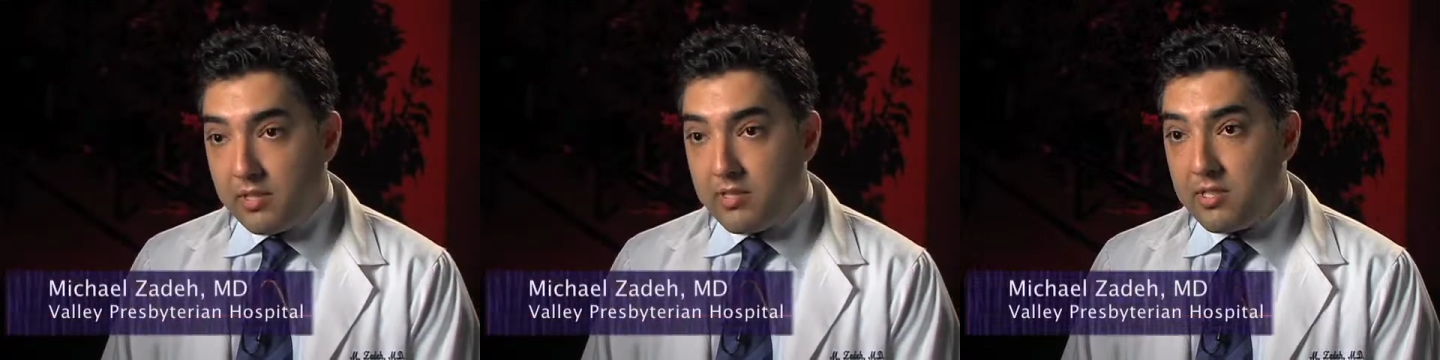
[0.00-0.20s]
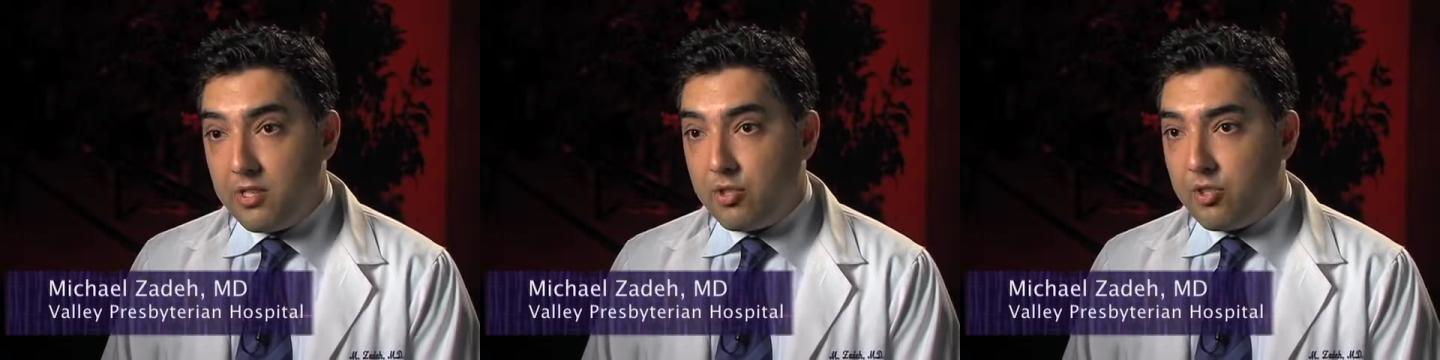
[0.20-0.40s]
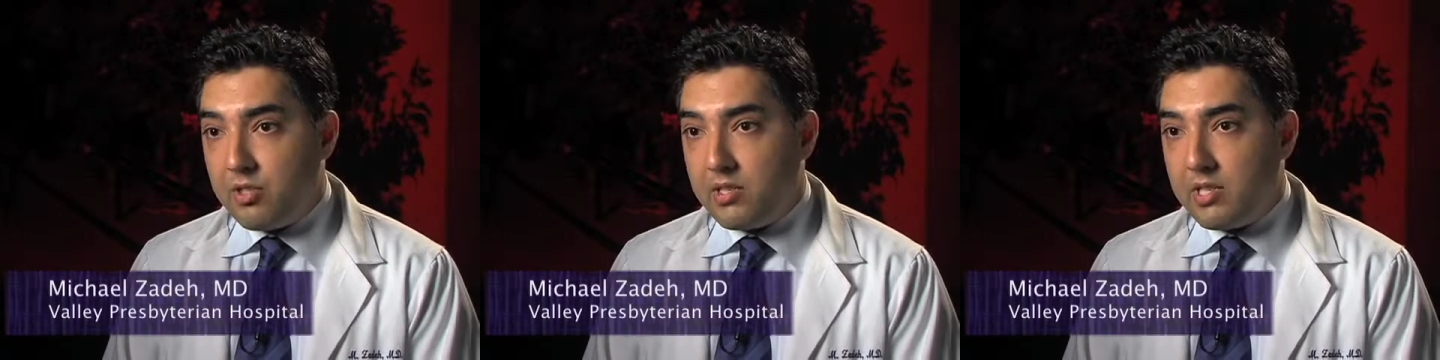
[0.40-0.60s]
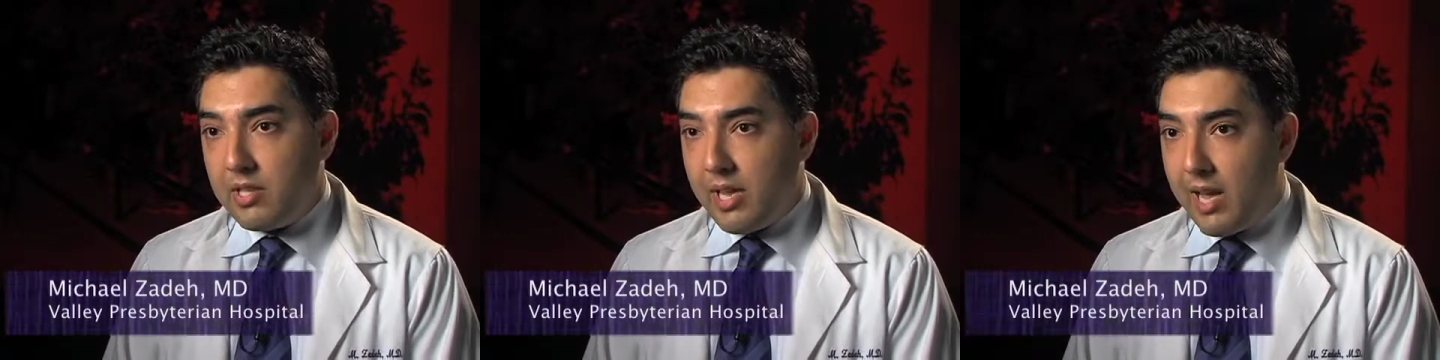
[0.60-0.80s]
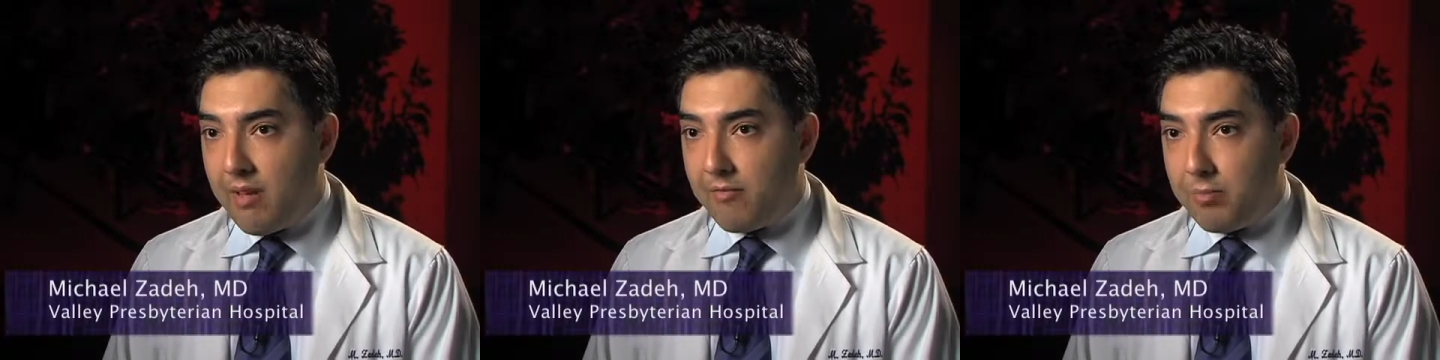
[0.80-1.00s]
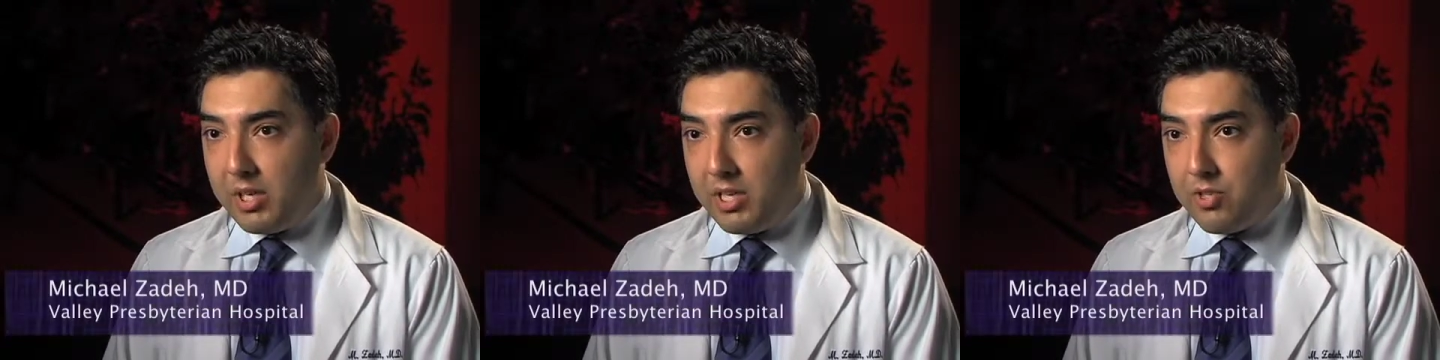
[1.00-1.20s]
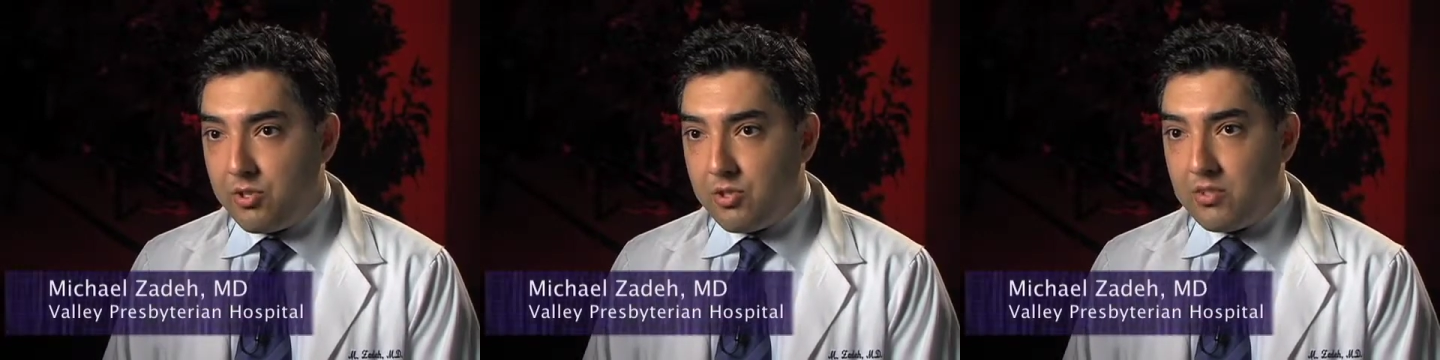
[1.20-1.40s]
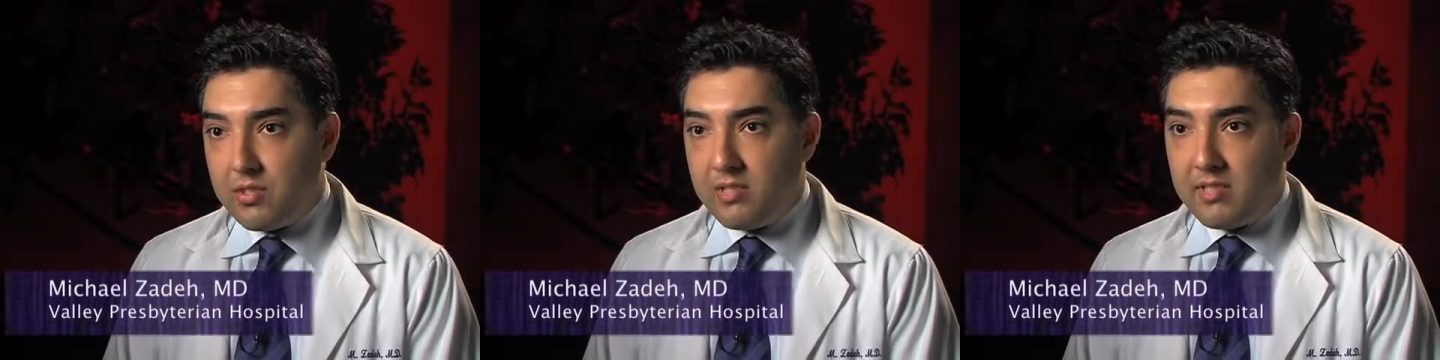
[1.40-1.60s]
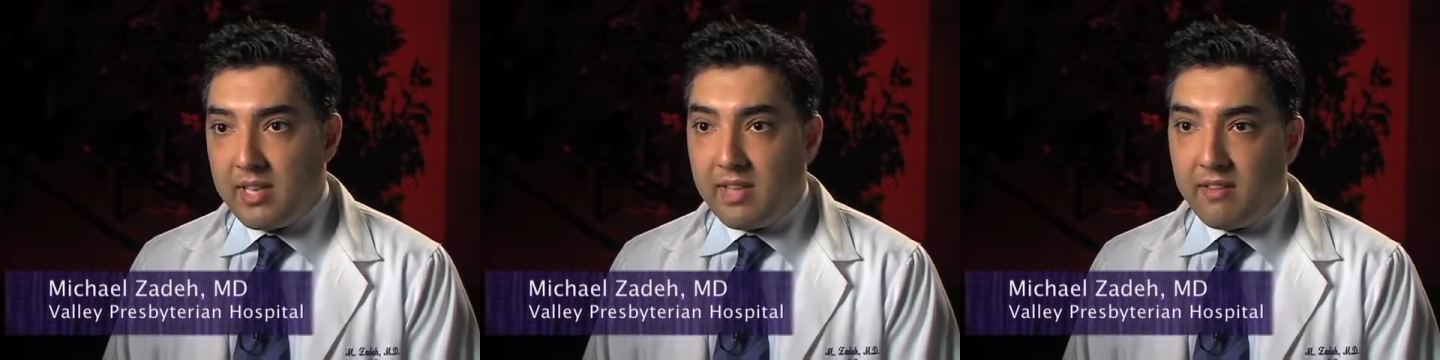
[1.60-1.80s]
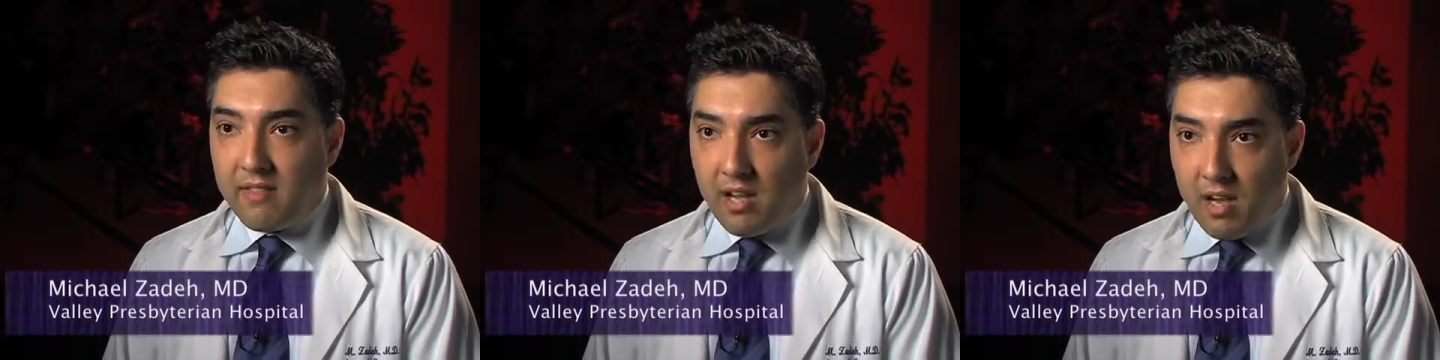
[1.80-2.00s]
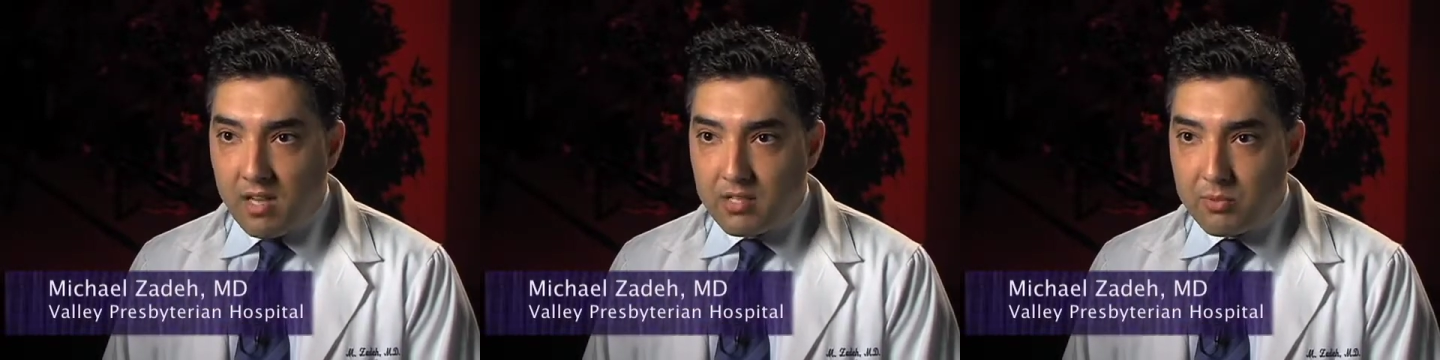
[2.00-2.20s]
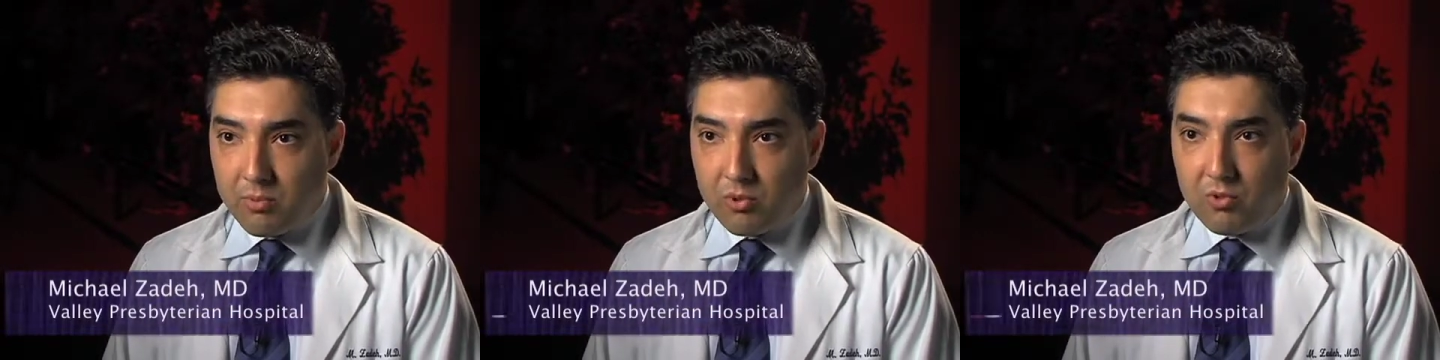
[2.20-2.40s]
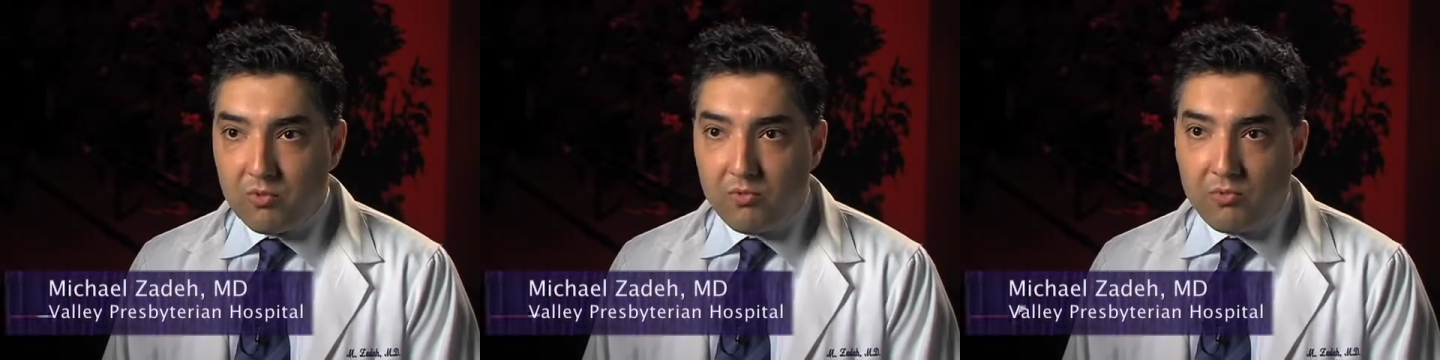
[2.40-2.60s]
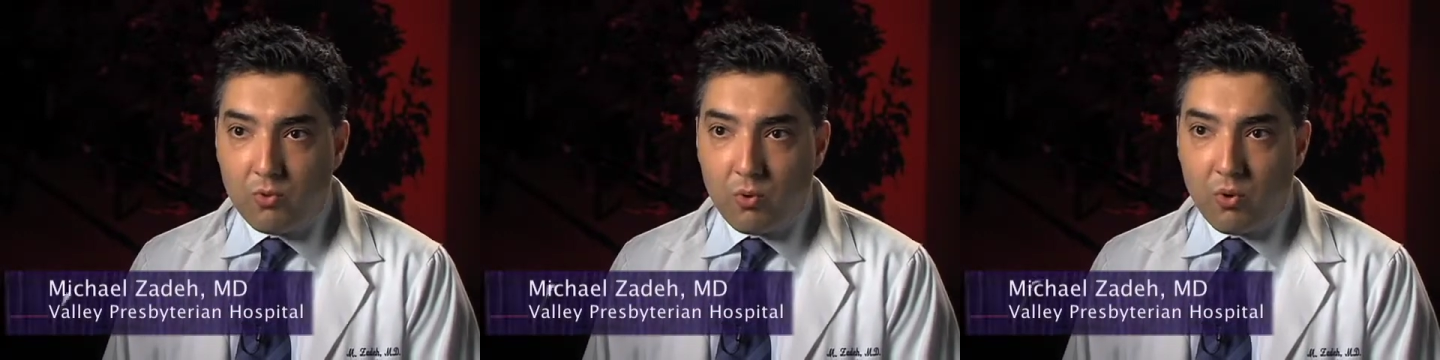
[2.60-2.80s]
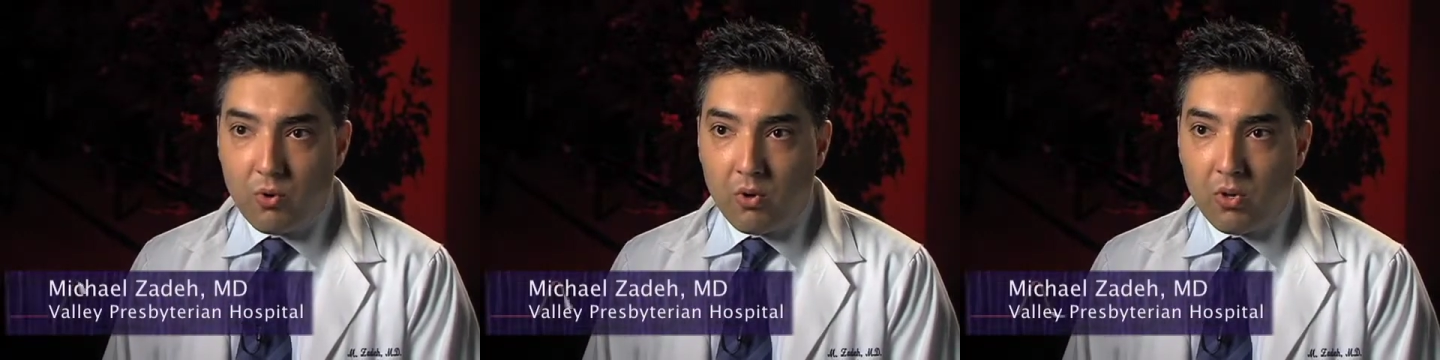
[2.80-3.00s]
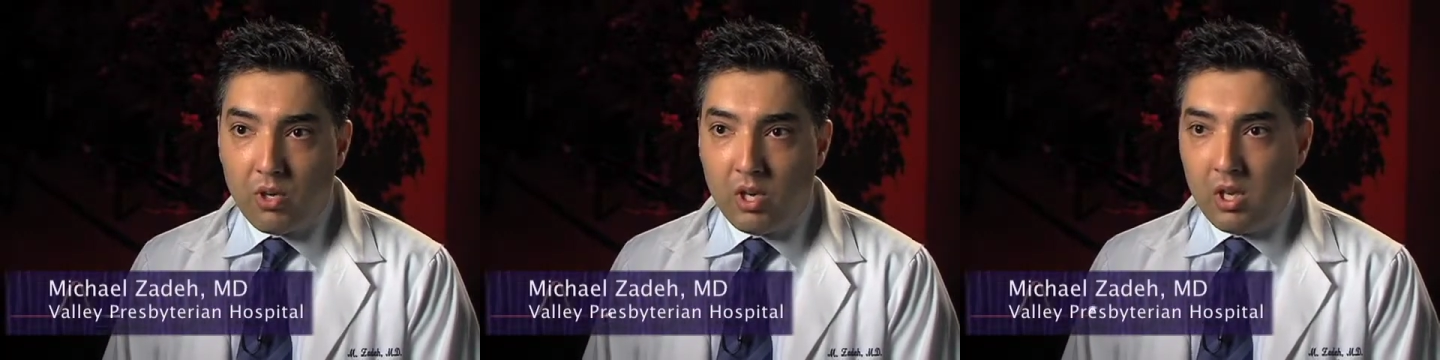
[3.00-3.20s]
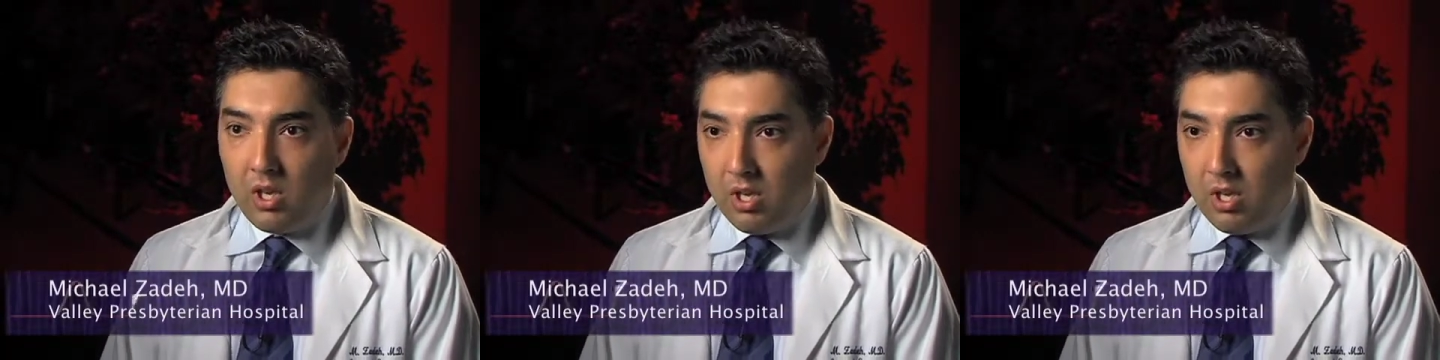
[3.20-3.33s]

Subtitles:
incisions and have patients stay in the hospital for